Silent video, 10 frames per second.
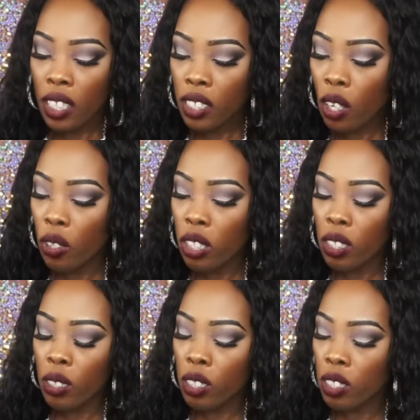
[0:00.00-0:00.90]
So
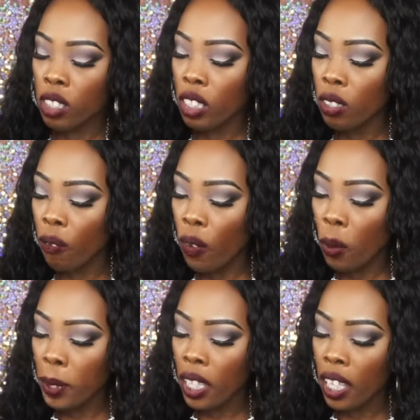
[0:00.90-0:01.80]
the gentle
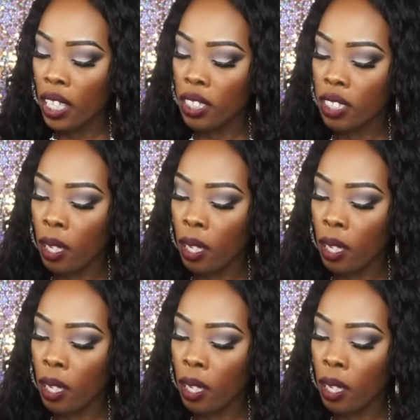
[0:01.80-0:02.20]
foaming hands,